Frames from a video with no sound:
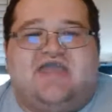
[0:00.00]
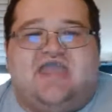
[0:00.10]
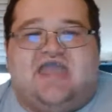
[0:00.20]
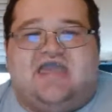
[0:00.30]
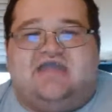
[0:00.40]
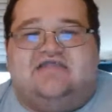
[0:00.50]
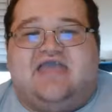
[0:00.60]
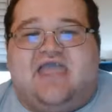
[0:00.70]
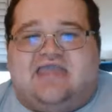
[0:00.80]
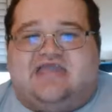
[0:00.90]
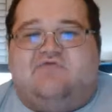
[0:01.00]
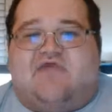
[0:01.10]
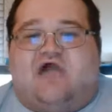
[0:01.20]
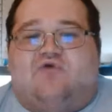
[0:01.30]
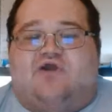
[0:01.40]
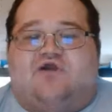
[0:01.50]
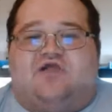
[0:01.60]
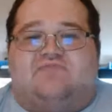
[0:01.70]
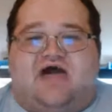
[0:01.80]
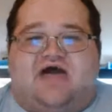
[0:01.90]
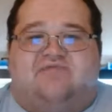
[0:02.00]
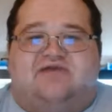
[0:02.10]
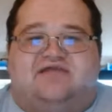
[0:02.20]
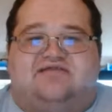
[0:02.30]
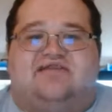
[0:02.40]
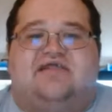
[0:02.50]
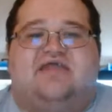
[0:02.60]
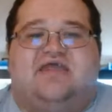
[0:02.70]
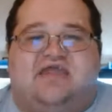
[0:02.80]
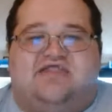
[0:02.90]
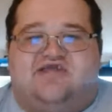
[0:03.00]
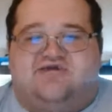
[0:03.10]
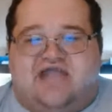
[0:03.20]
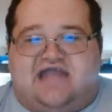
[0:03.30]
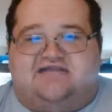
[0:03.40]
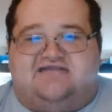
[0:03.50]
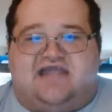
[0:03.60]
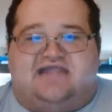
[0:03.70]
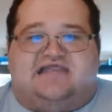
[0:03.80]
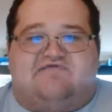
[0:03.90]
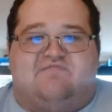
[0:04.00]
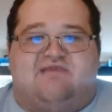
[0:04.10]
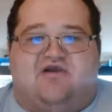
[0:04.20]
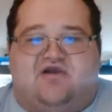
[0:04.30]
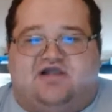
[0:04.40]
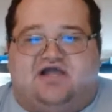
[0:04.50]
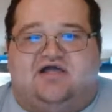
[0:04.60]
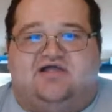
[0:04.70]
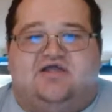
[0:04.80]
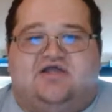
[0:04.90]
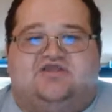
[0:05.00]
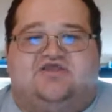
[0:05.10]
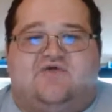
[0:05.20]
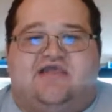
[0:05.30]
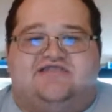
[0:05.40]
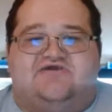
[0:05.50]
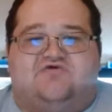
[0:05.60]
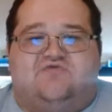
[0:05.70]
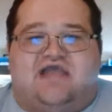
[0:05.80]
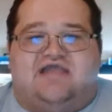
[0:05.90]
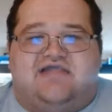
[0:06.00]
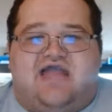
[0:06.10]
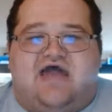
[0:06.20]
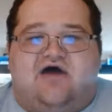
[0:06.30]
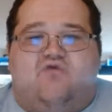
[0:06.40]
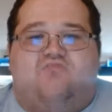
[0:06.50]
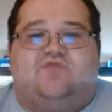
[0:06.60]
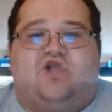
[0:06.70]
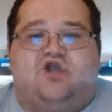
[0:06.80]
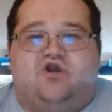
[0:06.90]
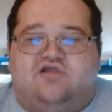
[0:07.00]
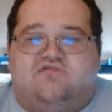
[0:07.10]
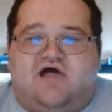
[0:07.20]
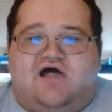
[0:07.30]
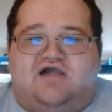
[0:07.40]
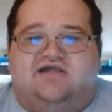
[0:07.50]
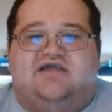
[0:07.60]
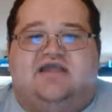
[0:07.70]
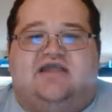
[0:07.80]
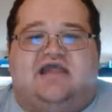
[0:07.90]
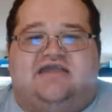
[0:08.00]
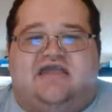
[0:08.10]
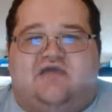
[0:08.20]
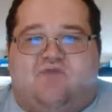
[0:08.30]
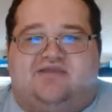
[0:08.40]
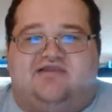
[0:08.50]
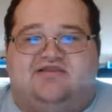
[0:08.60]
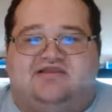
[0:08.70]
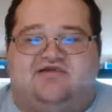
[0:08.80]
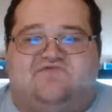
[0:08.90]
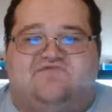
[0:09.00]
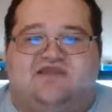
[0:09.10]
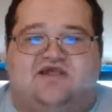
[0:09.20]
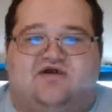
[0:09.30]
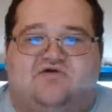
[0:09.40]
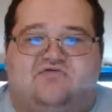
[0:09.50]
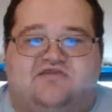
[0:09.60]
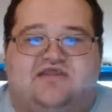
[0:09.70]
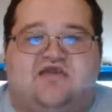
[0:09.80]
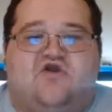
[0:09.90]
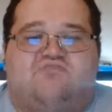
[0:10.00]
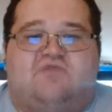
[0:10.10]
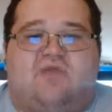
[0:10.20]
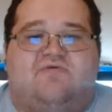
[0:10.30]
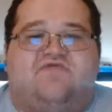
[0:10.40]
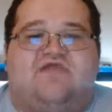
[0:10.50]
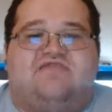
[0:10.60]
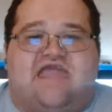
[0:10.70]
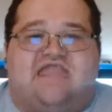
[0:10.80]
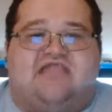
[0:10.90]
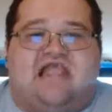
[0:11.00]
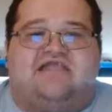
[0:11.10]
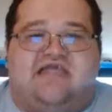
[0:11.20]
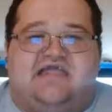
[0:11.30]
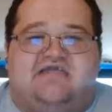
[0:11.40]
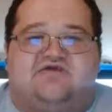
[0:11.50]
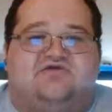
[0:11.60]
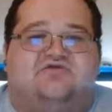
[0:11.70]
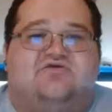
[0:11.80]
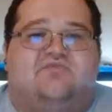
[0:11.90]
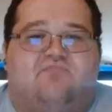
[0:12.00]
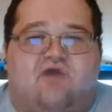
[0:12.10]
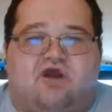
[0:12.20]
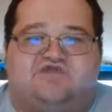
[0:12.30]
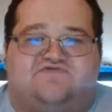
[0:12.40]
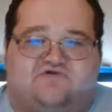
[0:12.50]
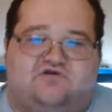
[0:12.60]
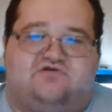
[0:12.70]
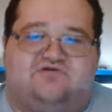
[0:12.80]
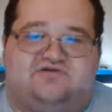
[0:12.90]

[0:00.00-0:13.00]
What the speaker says: and any aquarium hobbyist in the United States of America. So enter right now. Good luck, and I can't wait to see your videos. Remember the deadline to enter, March 1st.